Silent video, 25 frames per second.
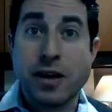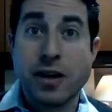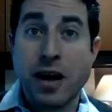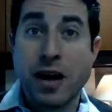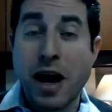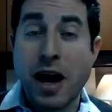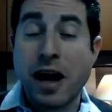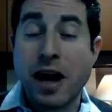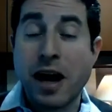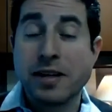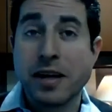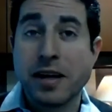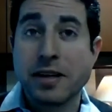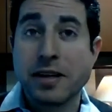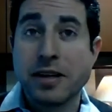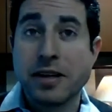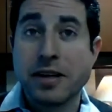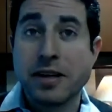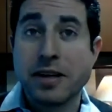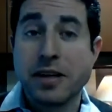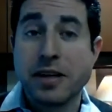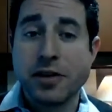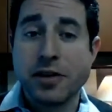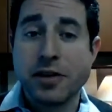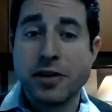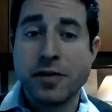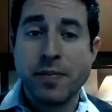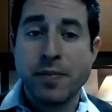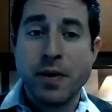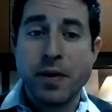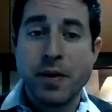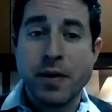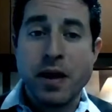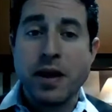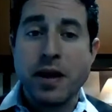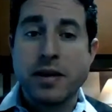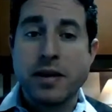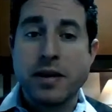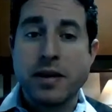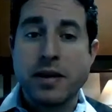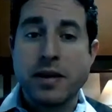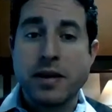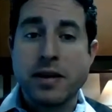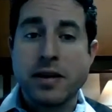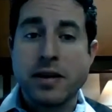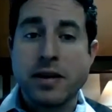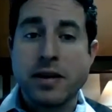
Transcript: iTech teacher and take this